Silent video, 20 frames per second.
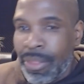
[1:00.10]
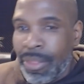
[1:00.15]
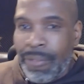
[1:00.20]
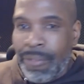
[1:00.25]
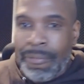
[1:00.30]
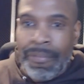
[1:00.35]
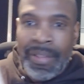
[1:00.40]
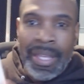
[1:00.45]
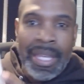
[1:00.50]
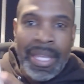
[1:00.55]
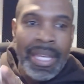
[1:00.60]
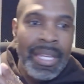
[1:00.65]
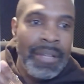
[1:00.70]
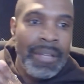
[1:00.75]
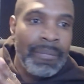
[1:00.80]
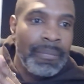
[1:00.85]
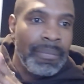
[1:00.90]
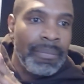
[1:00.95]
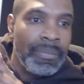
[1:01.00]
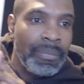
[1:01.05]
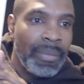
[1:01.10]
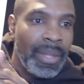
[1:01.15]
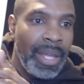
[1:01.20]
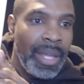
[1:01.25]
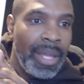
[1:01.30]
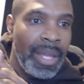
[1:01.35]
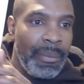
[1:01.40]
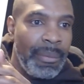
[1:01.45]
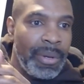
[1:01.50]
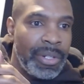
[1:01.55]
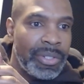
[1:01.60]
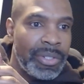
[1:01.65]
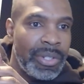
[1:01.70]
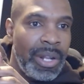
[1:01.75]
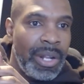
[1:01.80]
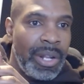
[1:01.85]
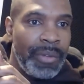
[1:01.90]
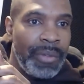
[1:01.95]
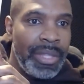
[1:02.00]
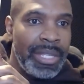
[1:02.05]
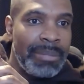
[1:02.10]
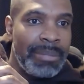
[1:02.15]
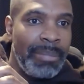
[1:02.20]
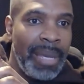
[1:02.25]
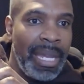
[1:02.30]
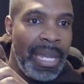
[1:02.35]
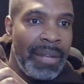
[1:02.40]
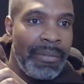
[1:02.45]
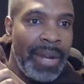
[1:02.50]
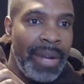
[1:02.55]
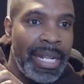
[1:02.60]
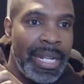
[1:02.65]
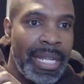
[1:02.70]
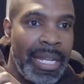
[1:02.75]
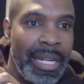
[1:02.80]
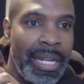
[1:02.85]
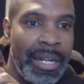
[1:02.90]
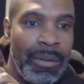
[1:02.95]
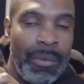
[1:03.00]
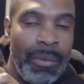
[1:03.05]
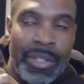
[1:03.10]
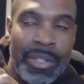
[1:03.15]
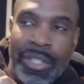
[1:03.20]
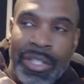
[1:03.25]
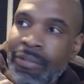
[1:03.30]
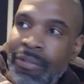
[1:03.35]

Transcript: the V, and we're going to start off with this band right here, which is